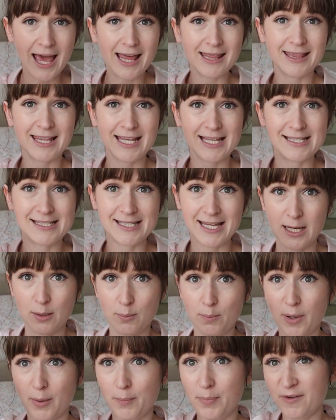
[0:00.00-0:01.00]
add this
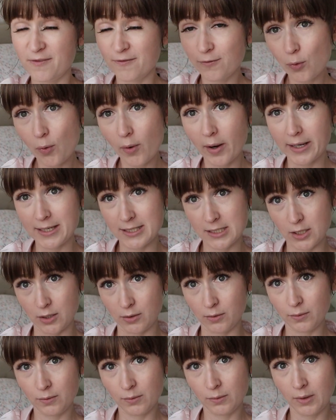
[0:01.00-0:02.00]
in, but before I
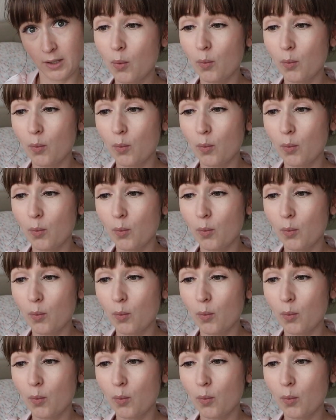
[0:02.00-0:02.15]
do,